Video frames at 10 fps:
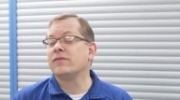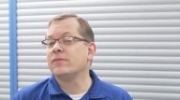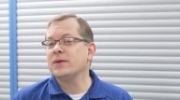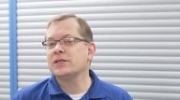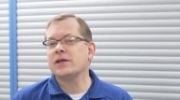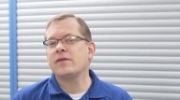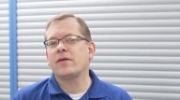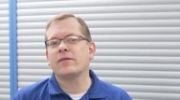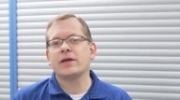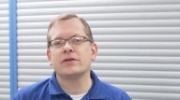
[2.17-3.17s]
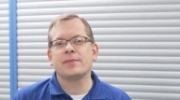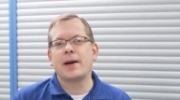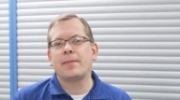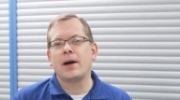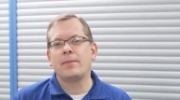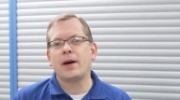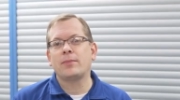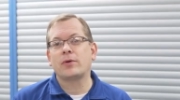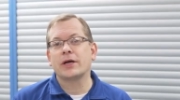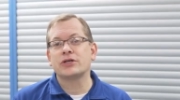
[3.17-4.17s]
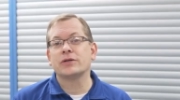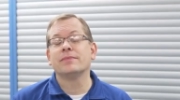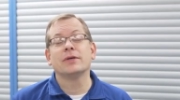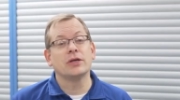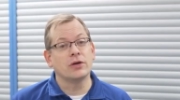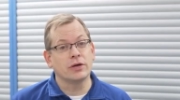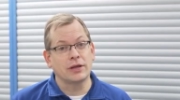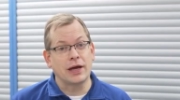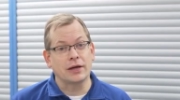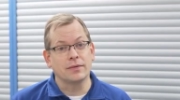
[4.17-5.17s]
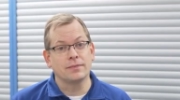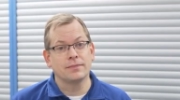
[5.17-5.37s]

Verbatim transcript: you've missed any of our videos about pump operation, you're in luck.